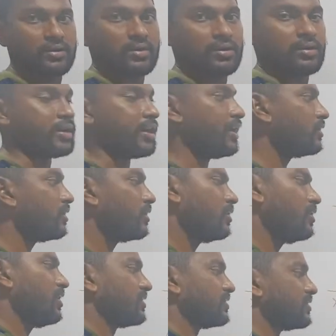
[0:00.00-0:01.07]
right?
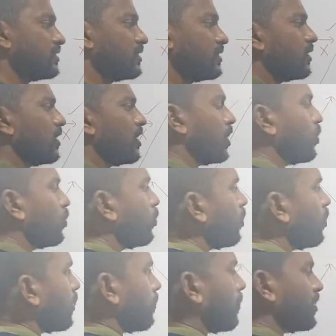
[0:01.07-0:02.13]
Yes. Now,
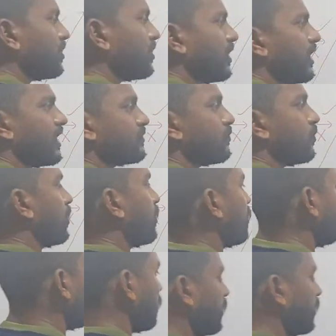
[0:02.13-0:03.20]
but the thing is what?
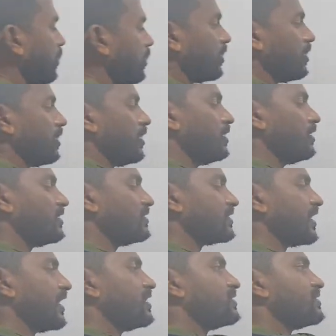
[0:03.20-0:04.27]
In this
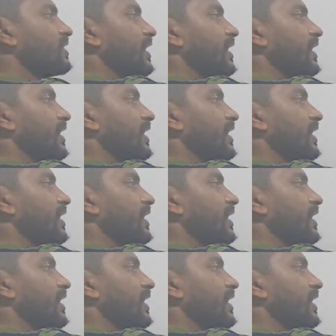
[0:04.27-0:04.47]
case, I